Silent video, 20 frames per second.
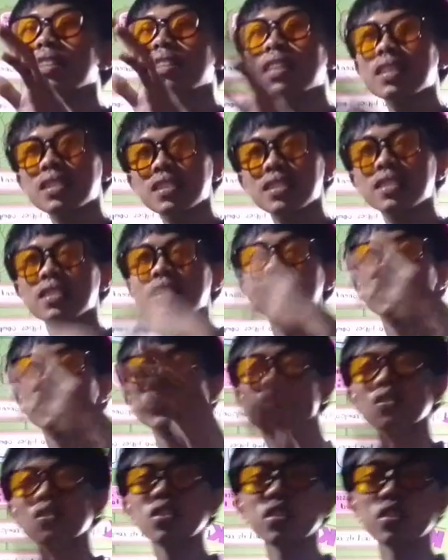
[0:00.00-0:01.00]
the
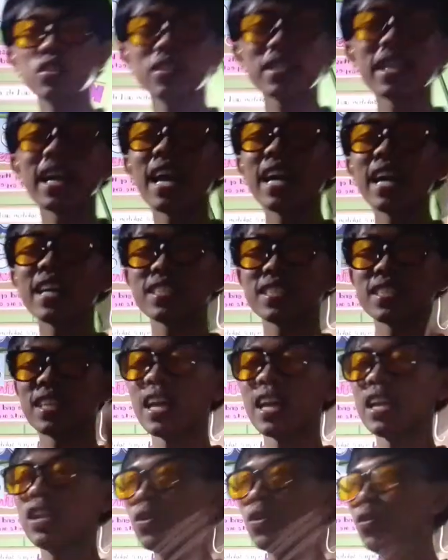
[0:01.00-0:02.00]
solute has
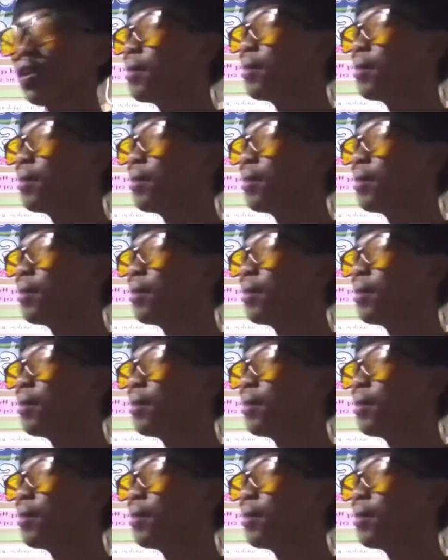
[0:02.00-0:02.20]
a low